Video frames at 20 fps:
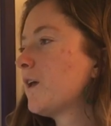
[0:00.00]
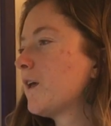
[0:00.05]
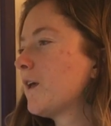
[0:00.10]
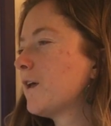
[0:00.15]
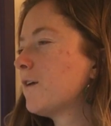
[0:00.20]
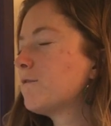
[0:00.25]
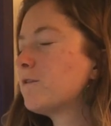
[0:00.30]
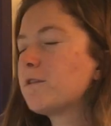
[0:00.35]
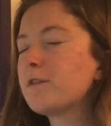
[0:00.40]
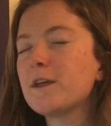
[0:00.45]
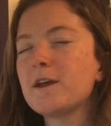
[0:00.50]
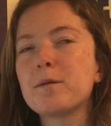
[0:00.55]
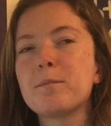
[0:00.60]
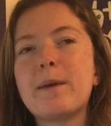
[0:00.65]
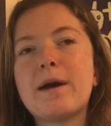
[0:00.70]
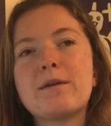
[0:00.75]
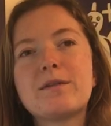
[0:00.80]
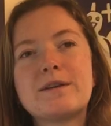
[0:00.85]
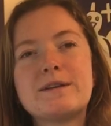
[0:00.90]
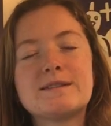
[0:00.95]
If you think
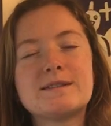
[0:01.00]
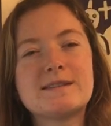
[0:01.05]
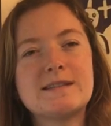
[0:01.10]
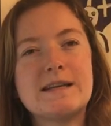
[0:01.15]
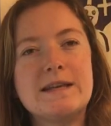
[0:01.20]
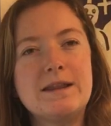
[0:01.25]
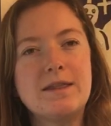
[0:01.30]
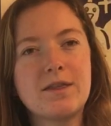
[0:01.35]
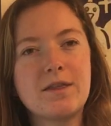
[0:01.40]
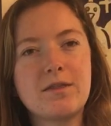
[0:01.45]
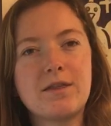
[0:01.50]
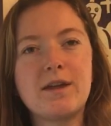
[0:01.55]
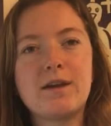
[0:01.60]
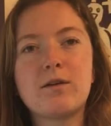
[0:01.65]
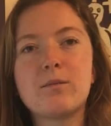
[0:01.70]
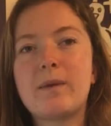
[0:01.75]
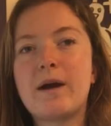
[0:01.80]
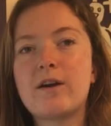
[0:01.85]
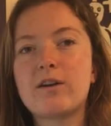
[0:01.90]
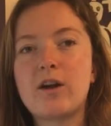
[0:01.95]
about these teeth, think
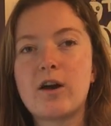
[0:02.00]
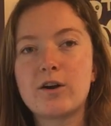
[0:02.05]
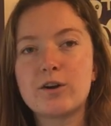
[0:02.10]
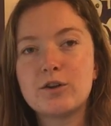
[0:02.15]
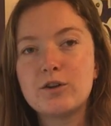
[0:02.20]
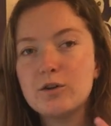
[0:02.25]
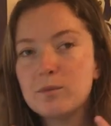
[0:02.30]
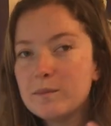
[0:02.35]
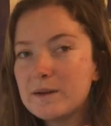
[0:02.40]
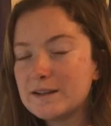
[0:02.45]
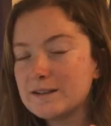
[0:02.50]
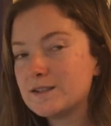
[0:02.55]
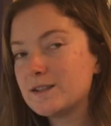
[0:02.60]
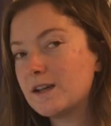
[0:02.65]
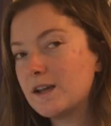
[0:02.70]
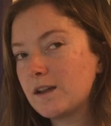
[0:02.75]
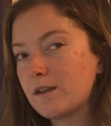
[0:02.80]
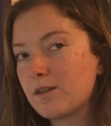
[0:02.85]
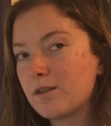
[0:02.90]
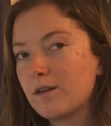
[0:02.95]
about our human
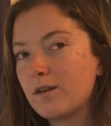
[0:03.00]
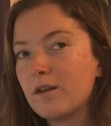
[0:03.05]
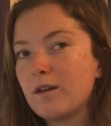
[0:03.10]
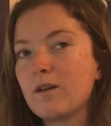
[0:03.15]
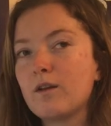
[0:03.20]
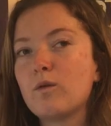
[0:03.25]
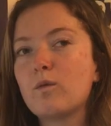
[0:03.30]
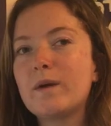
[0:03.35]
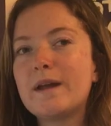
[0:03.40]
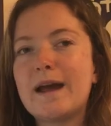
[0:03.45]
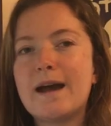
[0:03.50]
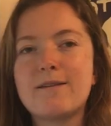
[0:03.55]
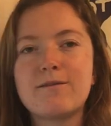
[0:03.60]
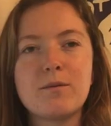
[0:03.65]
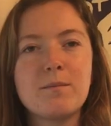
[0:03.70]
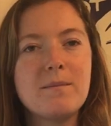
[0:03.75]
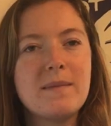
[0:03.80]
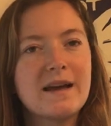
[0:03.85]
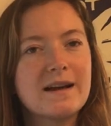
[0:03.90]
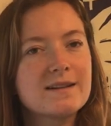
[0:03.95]
teeth. We have
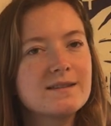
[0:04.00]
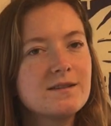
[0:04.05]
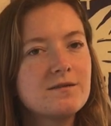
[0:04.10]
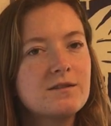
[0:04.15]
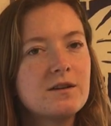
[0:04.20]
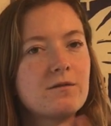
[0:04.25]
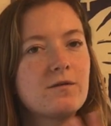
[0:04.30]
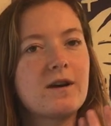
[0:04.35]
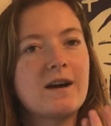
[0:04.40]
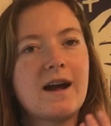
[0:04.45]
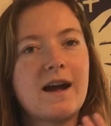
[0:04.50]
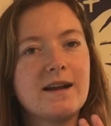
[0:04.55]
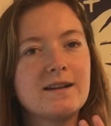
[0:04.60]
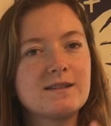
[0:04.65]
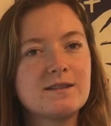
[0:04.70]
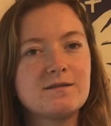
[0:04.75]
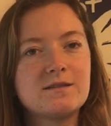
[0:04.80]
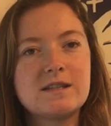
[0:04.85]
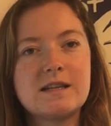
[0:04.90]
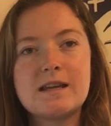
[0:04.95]
a mix of different kinds
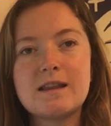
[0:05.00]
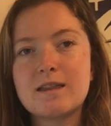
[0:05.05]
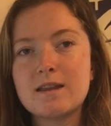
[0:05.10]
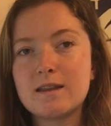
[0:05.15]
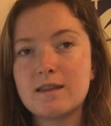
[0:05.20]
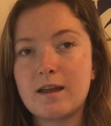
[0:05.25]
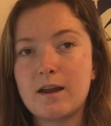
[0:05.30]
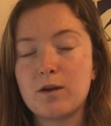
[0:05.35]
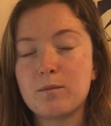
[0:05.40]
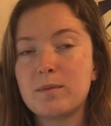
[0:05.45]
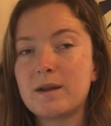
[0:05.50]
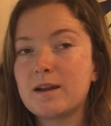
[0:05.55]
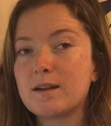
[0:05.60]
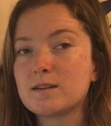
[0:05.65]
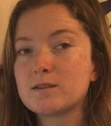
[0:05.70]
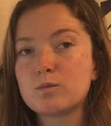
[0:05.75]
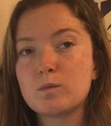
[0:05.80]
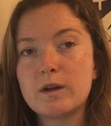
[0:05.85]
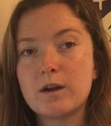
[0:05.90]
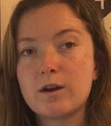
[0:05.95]
of teeth in there
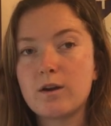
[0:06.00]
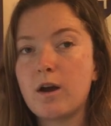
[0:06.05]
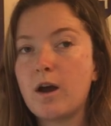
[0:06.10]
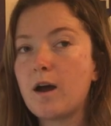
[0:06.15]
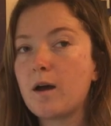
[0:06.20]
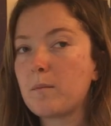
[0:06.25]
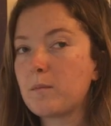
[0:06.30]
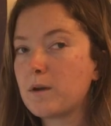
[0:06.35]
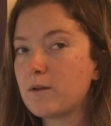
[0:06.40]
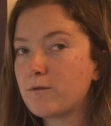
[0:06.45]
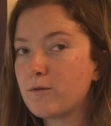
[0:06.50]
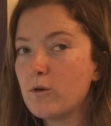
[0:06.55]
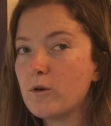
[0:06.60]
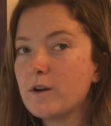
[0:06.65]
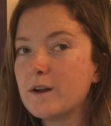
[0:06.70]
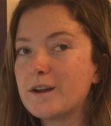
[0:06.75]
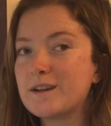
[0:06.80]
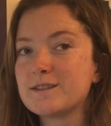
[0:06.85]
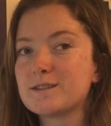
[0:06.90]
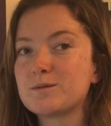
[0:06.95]
because we are
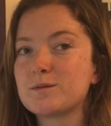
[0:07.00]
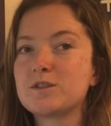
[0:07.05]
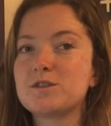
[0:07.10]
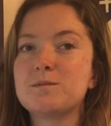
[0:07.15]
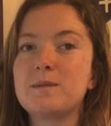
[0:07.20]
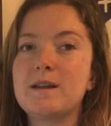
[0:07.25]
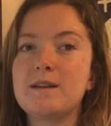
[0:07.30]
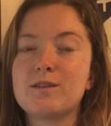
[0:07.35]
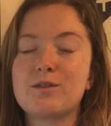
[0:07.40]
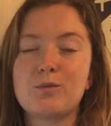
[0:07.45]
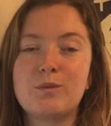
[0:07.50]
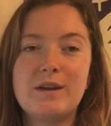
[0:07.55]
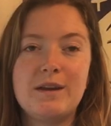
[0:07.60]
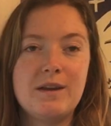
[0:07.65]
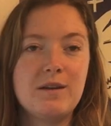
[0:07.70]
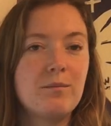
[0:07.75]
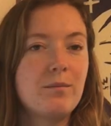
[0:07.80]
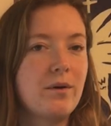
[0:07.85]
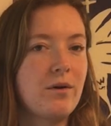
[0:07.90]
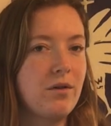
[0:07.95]
omnivorous, which means we
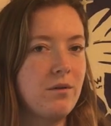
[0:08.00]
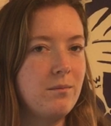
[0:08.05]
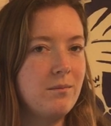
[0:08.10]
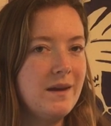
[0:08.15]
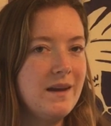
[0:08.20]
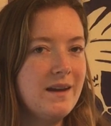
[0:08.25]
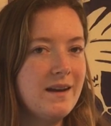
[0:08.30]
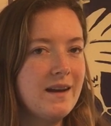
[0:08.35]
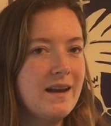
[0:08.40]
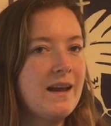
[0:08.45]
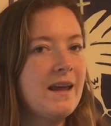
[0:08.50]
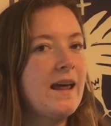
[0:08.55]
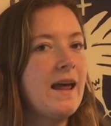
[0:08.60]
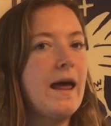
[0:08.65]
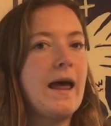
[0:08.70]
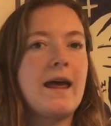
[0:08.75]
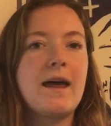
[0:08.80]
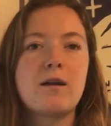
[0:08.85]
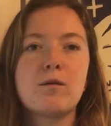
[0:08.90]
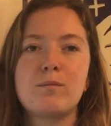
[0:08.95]
eat both meat
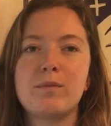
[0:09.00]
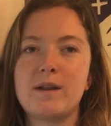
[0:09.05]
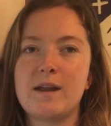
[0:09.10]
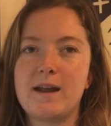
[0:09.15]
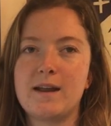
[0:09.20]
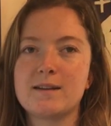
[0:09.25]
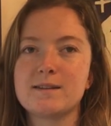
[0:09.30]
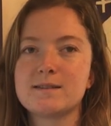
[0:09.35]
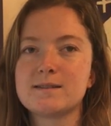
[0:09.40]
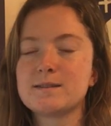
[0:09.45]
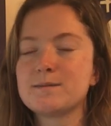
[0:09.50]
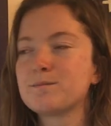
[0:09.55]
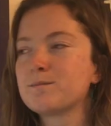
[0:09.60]
and plants.